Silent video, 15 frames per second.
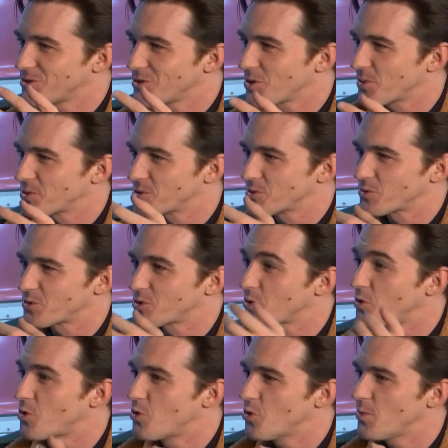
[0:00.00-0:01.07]
Jr. commercials, were
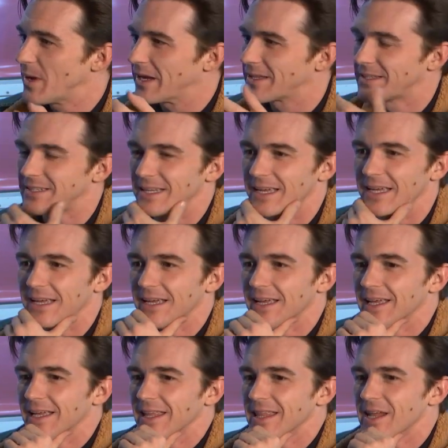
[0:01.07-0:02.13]
so cool back in the day
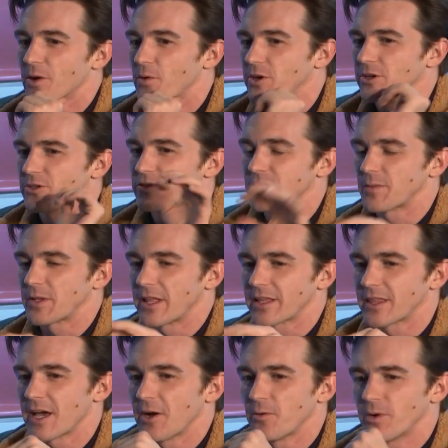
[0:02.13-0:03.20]
that I wanted to do something
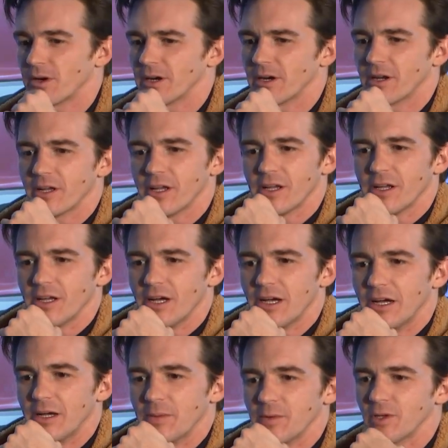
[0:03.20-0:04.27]
like that where,
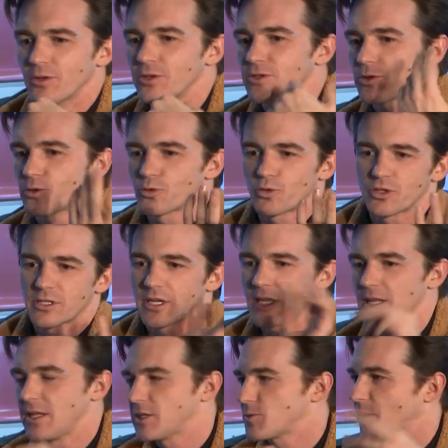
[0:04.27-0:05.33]
you know, these girls were just like
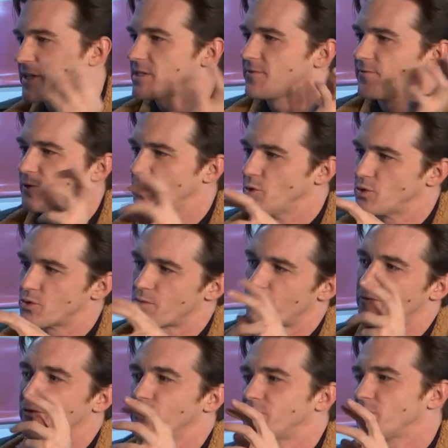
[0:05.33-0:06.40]
eating spicy foods or
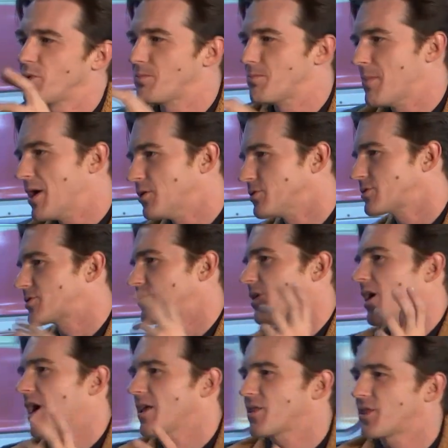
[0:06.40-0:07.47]
foods that would melt or
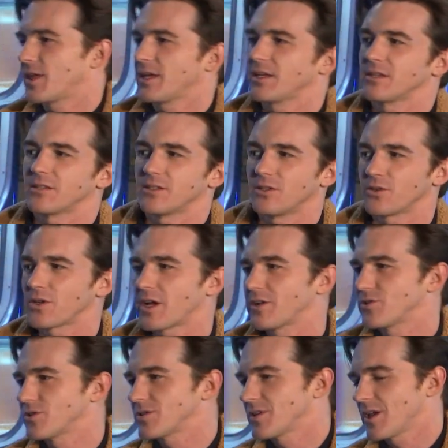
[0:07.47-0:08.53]
hot things, you know, kind
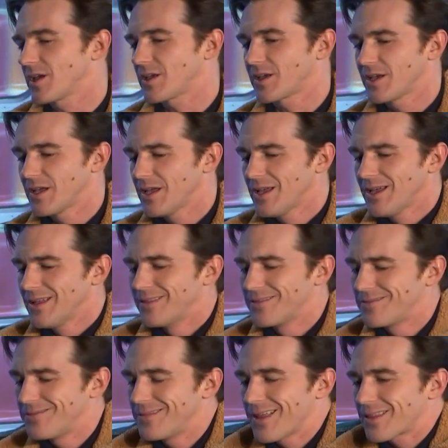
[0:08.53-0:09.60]
of just like
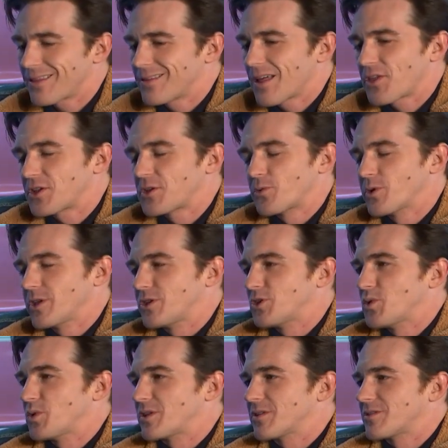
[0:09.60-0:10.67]
nothing to really
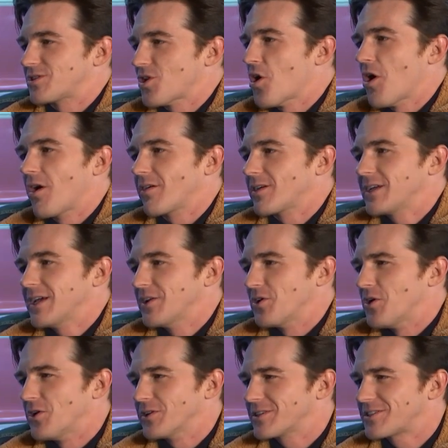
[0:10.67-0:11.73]
do with the song at
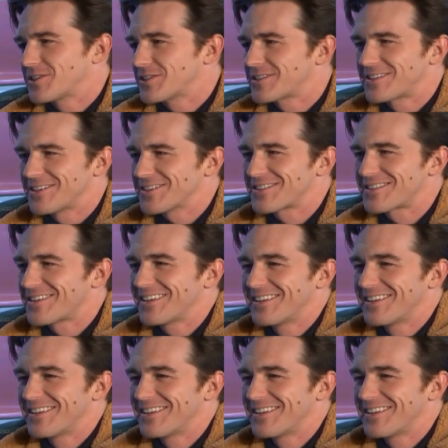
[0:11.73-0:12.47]
all. It's just